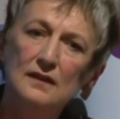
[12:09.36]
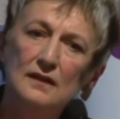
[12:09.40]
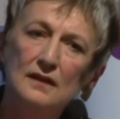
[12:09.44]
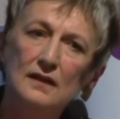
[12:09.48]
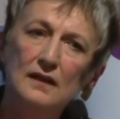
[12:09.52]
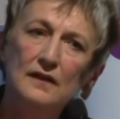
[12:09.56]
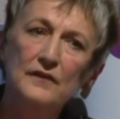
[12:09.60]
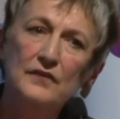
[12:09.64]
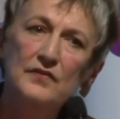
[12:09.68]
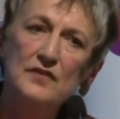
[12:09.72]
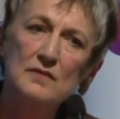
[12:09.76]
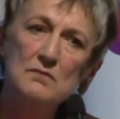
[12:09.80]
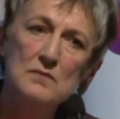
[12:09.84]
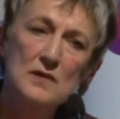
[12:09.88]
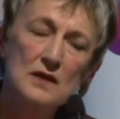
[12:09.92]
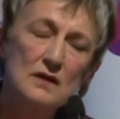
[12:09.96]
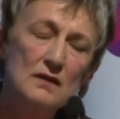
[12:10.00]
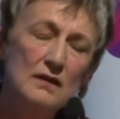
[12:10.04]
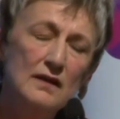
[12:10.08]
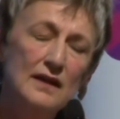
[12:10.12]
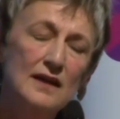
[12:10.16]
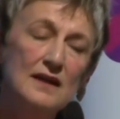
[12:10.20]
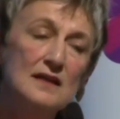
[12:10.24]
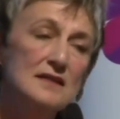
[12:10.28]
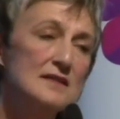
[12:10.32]
as the
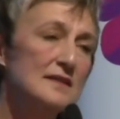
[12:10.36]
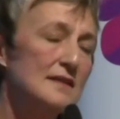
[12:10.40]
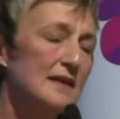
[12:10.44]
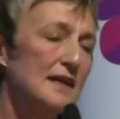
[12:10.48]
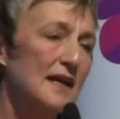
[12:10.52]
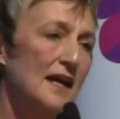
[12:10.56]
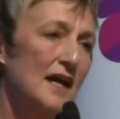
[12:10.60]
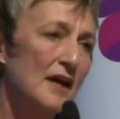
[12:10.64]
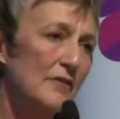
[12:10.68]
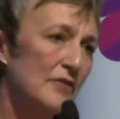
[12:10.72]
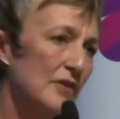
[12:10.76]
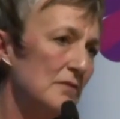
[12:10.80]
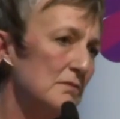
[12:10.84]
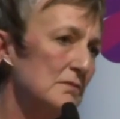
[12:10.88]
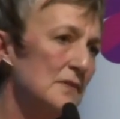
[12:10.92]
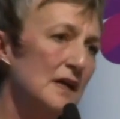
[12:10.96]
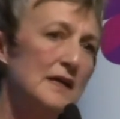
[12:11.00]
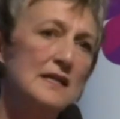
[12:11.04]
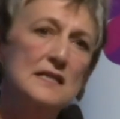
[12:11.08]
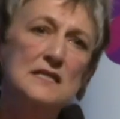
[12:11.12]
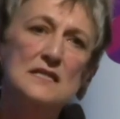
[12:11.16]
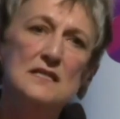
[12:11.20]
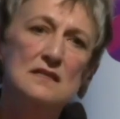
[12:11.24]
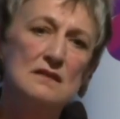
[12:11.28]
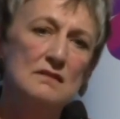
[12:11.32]
market, the ever
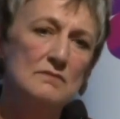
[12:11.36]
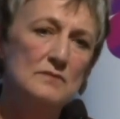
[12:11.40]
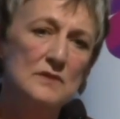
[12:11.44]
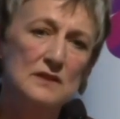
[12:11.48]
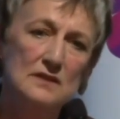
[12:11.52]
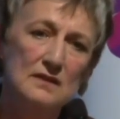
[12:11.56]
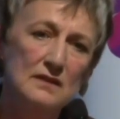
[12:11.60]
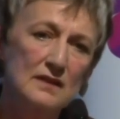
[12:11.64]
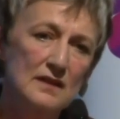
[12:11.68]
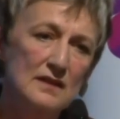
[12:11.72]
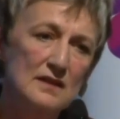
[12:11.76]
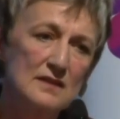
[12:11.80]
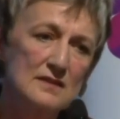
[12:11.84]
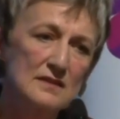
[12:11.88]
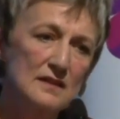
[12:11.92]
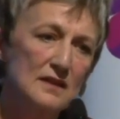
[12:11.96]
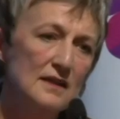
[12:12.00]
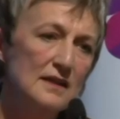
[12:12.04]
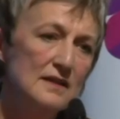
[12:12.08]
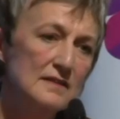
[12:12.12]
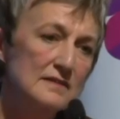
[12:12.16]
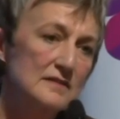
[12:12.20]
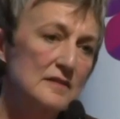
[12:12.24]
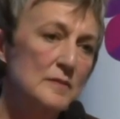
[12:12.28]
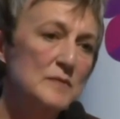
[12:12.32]
mightier market,
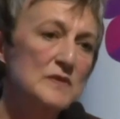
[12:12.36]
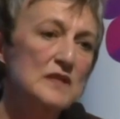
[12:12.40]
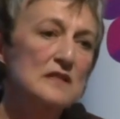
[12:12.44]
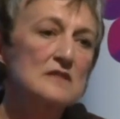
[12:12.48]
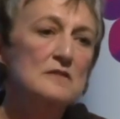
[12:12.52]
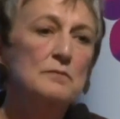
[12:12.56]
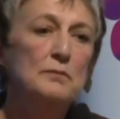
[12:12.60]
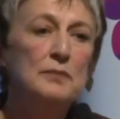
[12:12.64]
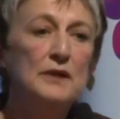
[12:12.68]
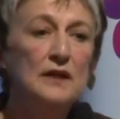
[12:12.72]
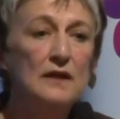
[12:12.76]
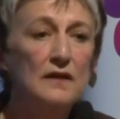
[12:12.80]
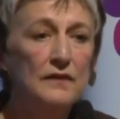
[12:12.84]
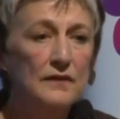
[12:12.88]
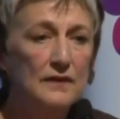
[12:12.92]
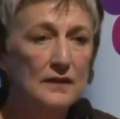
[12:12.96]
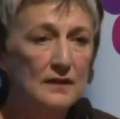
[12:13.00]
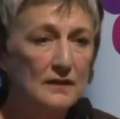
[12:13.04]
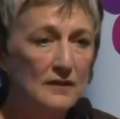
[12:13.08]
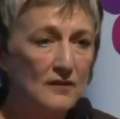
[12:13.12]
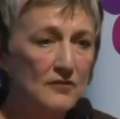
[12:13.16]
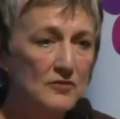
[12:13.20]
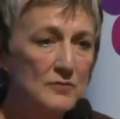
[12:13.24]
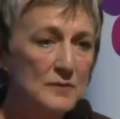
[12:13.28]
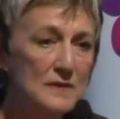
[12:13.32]
sometimes bigger than
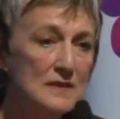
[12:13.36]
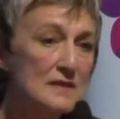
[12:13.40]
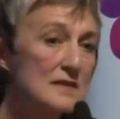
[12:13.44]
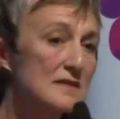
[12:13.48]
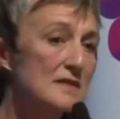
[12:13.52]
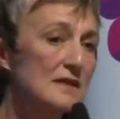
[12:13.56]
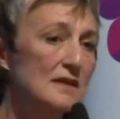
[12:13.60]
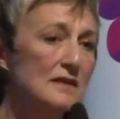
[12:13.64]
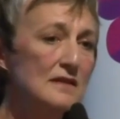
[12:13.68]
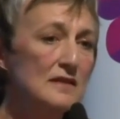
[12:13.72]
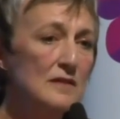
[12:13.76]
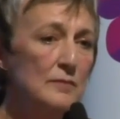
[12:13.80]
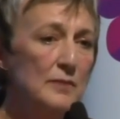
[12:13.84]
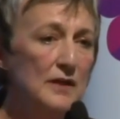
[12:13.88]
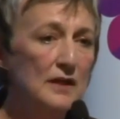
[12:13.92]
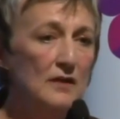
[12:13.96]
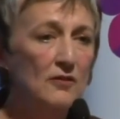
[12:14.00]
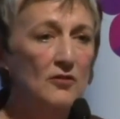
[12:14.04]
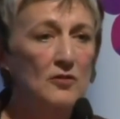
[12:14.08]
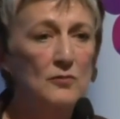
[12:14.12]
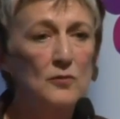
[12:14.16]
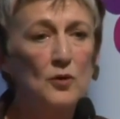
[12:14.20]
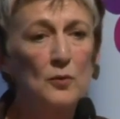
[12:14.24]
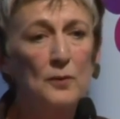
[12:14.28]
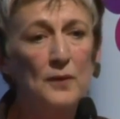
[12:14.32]
government, certainly
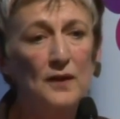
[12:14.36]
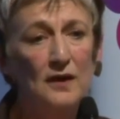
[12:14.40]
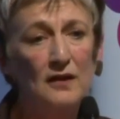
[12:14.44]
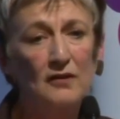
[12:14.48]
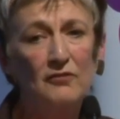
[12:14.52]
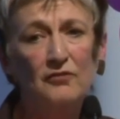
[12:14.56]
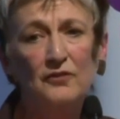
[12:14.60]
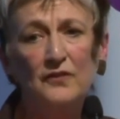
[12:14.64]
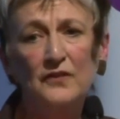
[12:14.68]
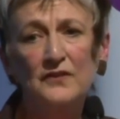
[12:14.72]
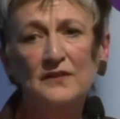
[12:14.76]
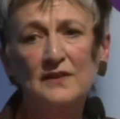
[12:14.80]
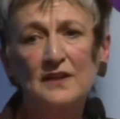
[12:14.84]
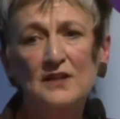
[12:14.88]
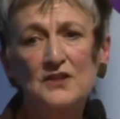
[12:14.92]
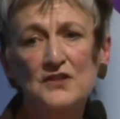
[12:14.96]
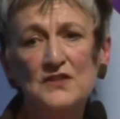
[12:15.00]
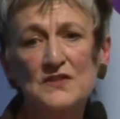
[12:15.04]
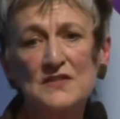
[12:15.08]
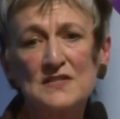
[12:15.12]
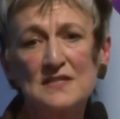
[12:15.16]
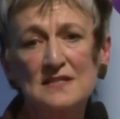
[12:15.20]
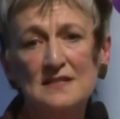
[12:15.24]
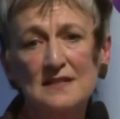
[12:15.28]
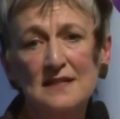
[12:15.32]
bigger and more powerful than
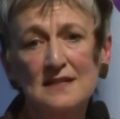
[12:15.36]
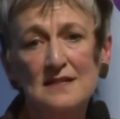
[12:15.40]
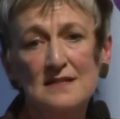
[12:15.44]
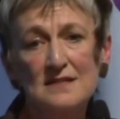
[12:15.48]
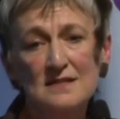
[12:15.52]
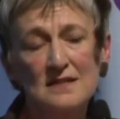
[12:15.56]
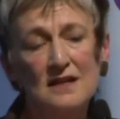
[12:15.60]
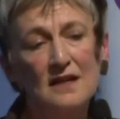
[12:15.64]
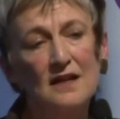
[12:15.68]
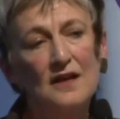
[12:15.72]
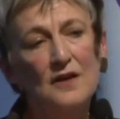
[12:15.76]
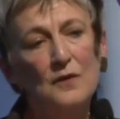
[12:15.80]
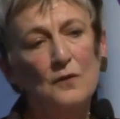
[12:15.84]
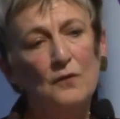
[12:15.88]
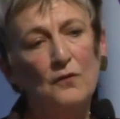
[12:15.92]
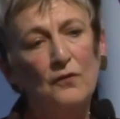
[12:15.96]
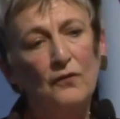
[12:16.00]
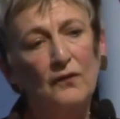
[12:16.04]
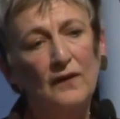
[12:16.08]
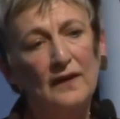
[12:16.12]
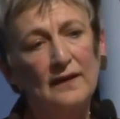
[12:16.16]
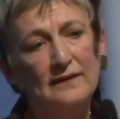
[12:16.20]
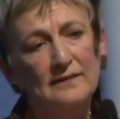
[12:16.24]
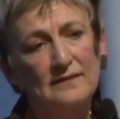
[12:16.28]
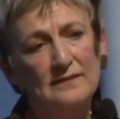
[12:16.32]
nation states,
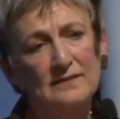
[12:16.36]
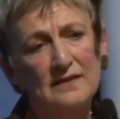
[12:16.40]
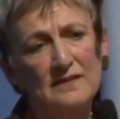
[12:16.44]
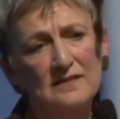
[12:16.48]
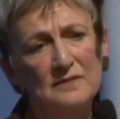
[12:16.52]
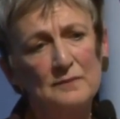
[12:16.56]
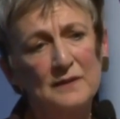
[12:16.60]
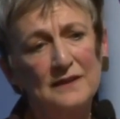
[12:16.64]
flexes its